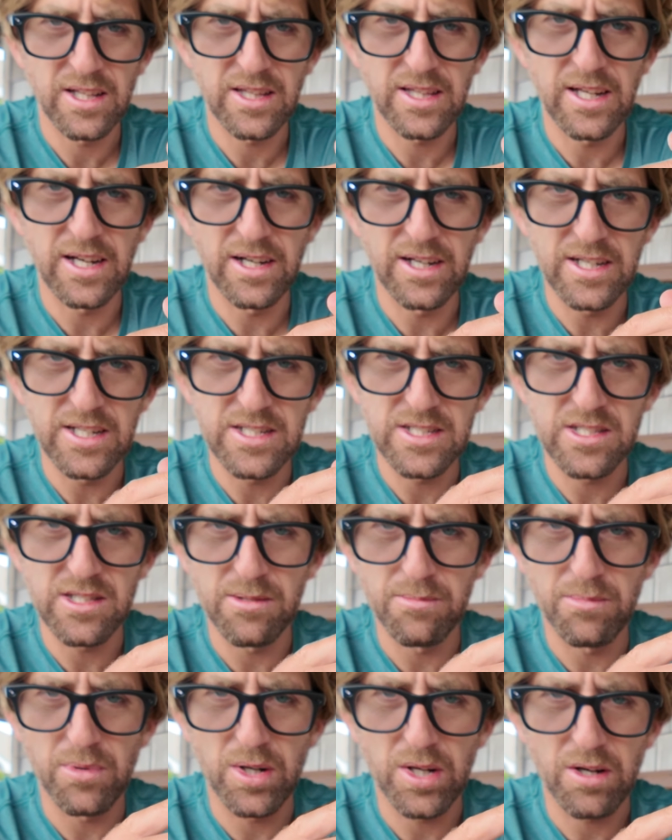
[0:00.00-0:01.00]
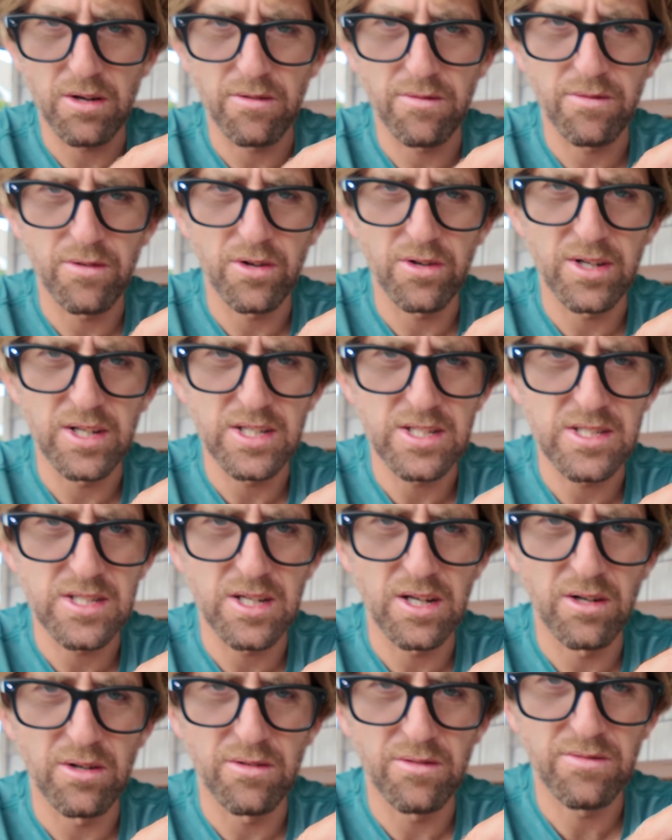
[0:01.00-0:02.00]
there is the microphone
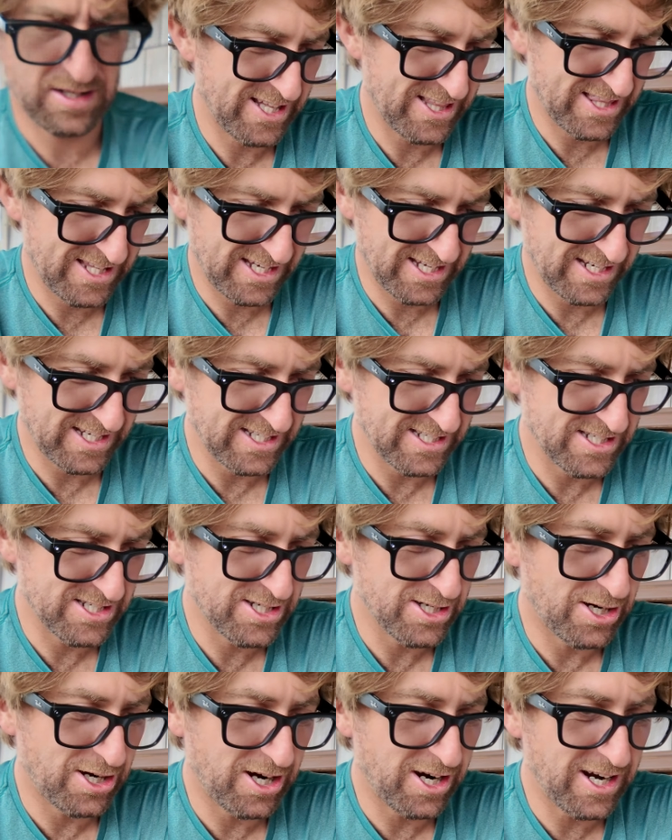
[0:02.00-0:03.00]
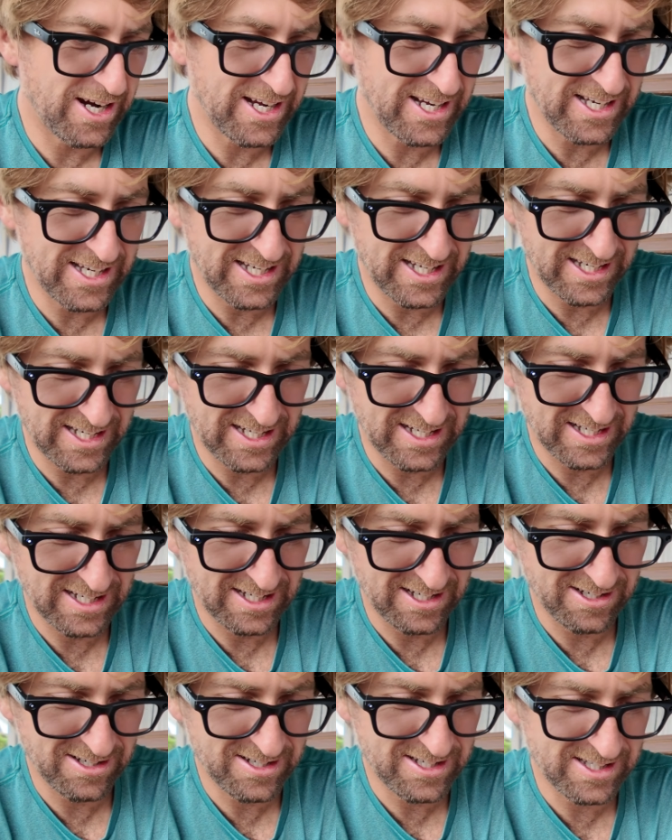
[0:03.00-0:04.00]
itself. That thing is tiny.
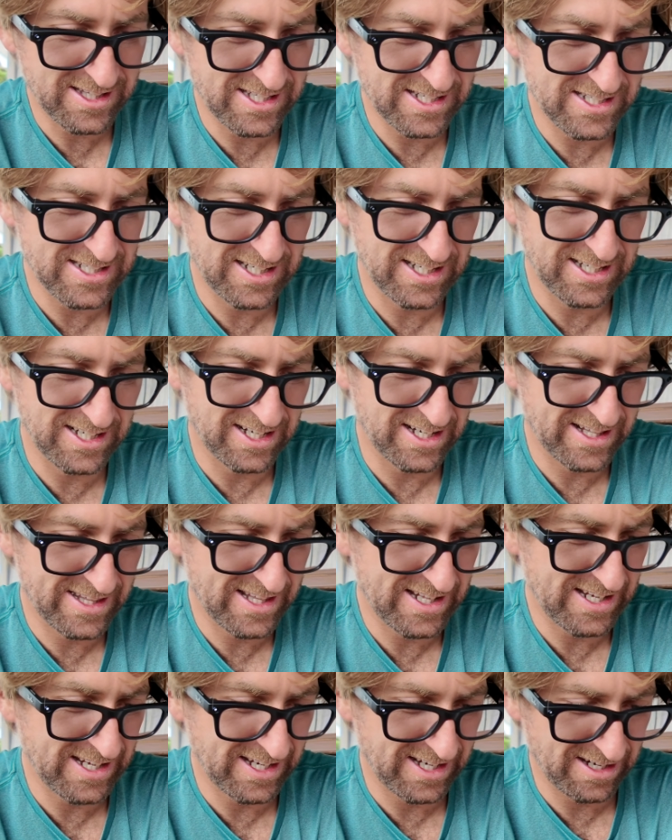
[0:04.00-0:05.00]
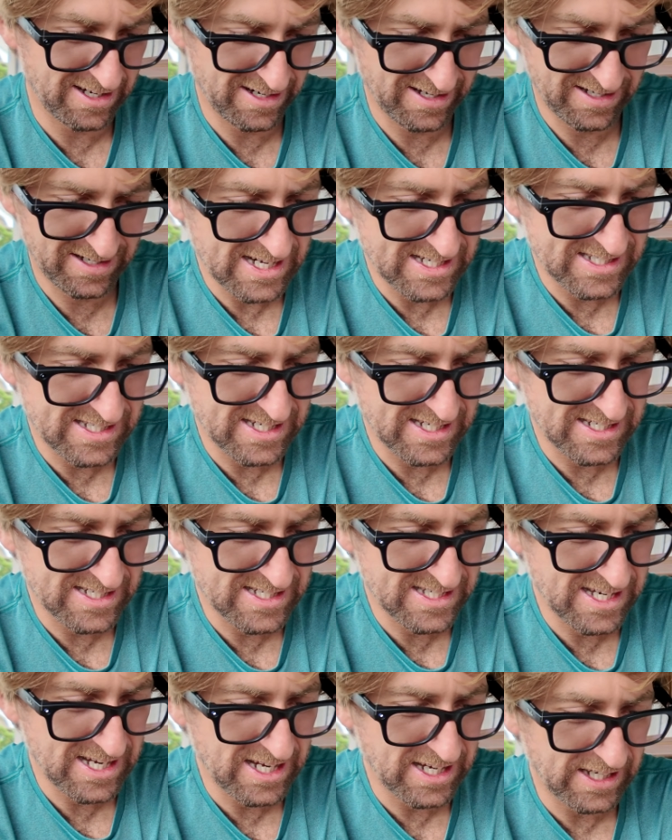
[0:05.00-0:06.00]
Look at this little thing. That's
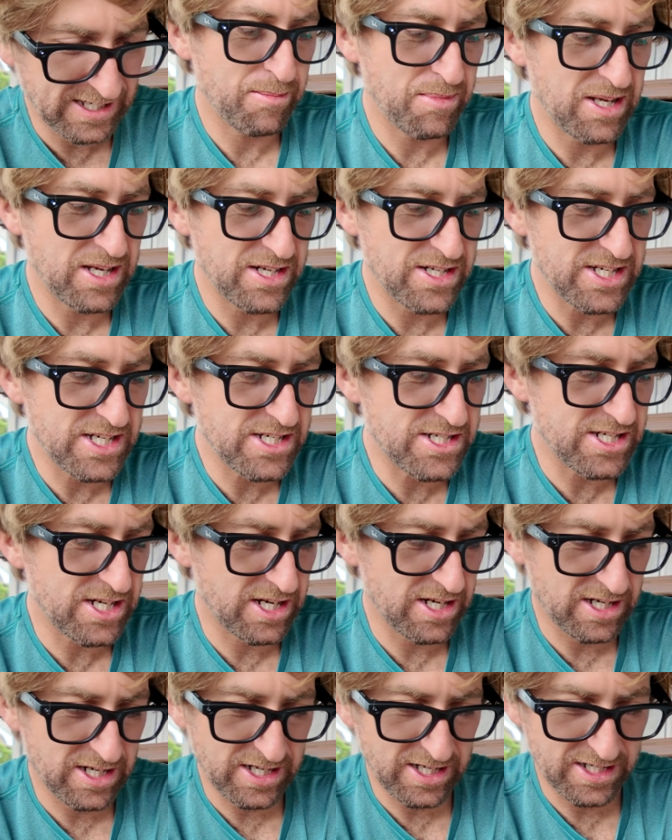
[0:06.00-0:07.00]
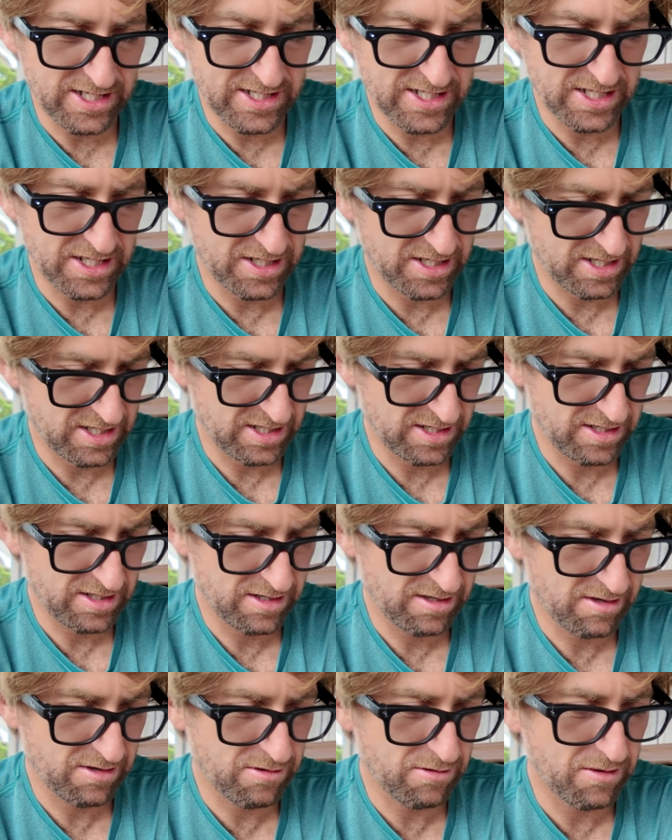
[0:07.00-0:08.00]
insane. I mean, DJI did
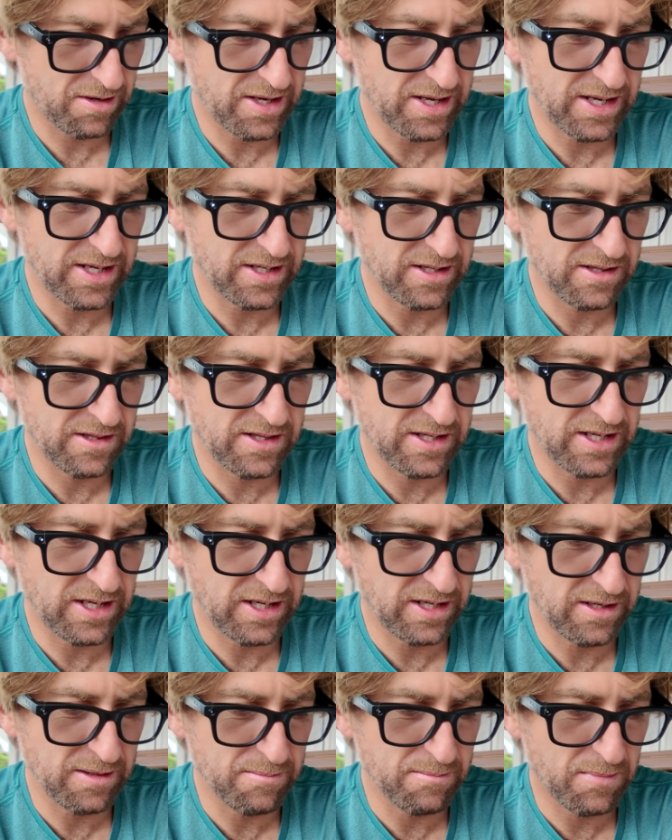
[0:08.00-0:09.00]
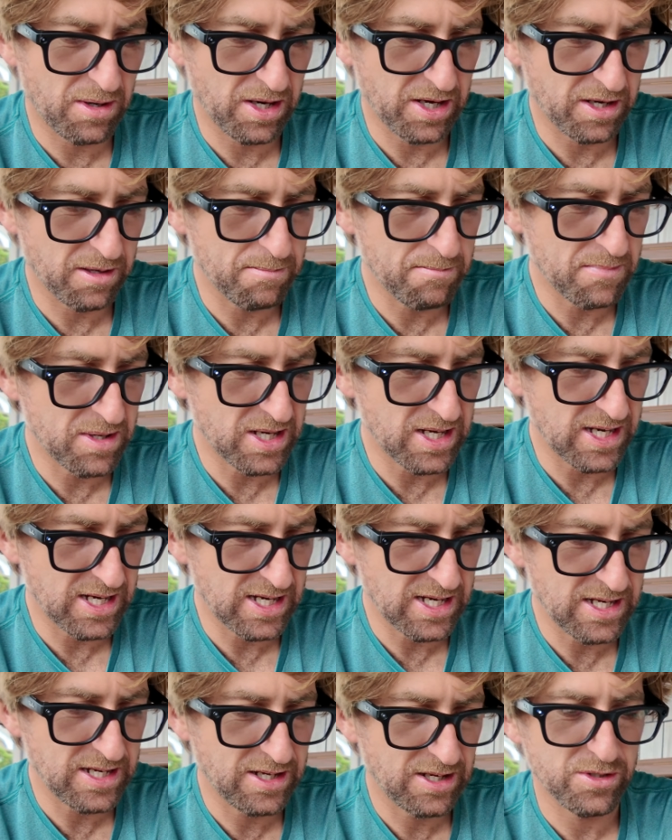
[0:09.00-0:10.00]
create the Mic
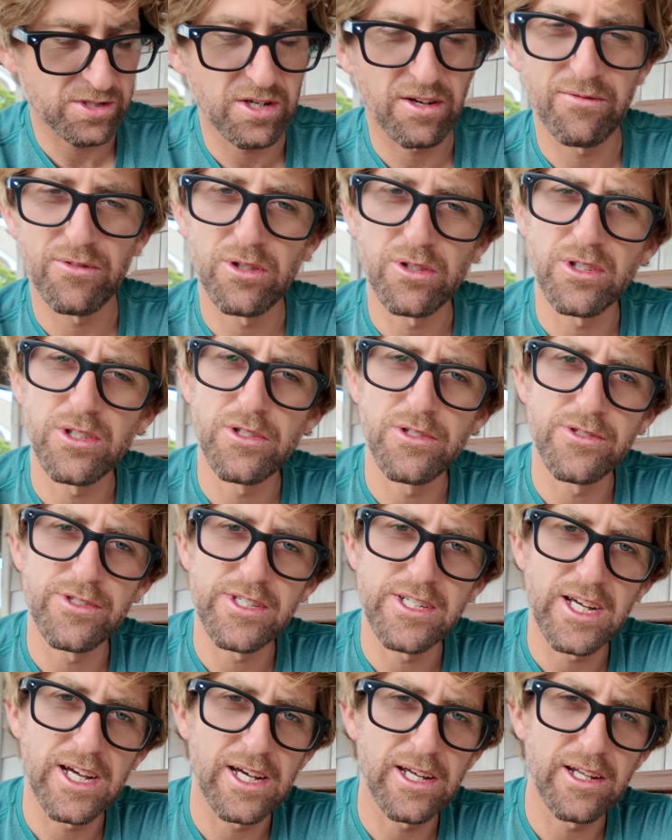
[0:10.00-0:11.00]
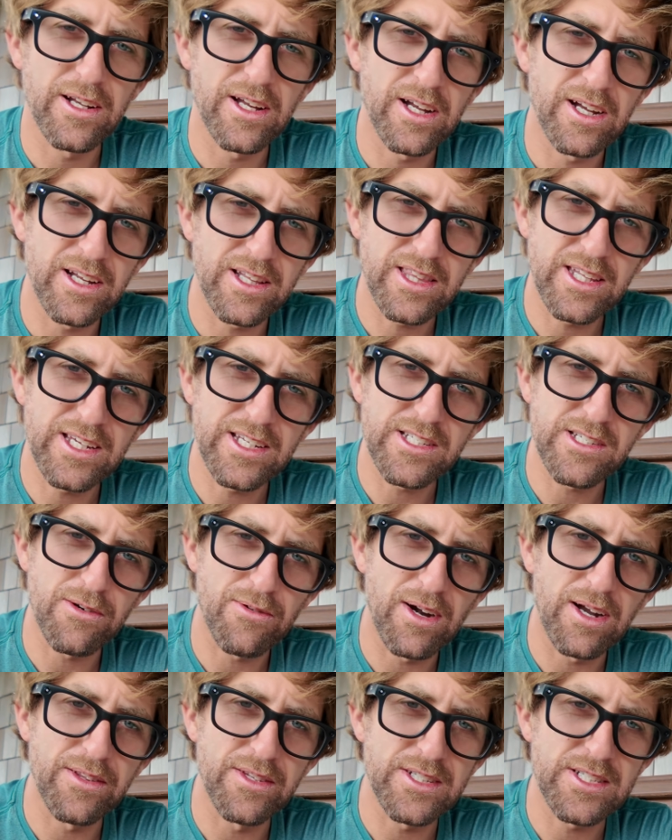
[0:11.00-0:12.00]
Mini, which I've not used yet, and I think it's
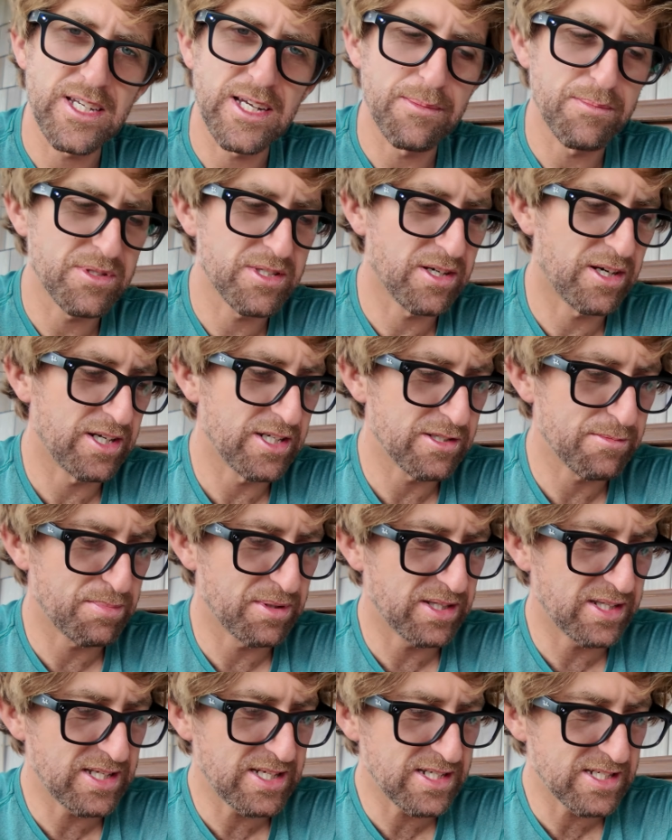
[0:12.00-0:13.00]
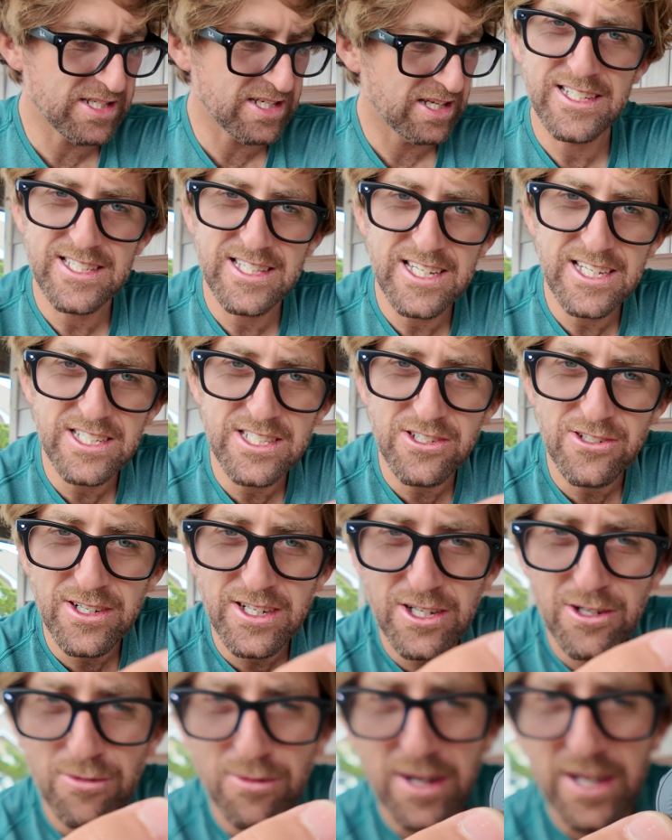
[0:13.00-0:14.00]
around the same size, but these things are
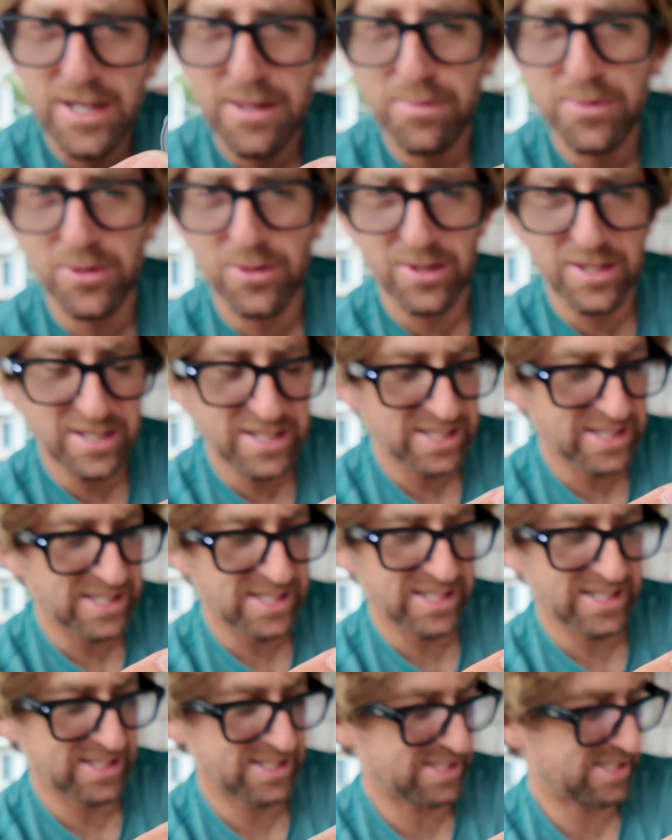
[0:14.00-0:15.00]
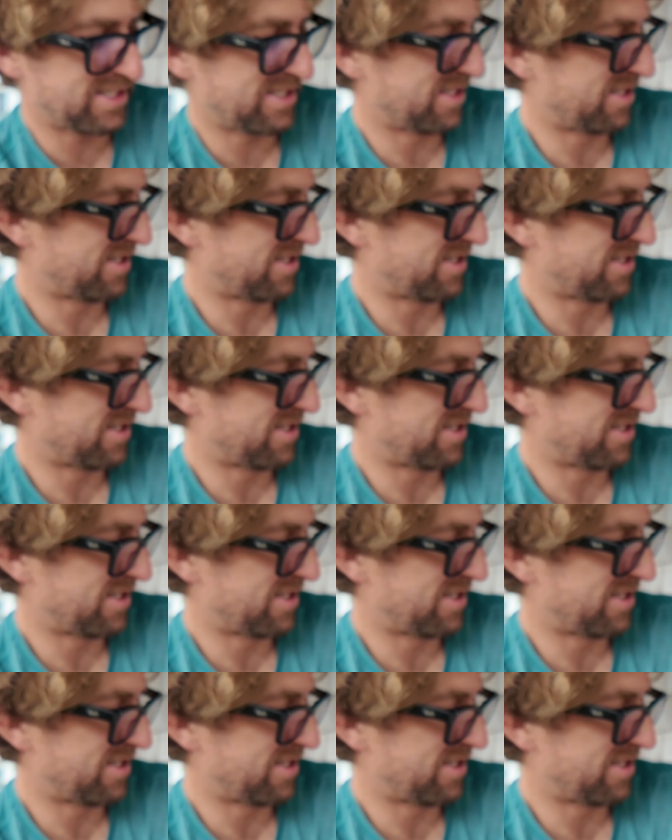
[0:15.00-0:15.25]
incredible. Look at this.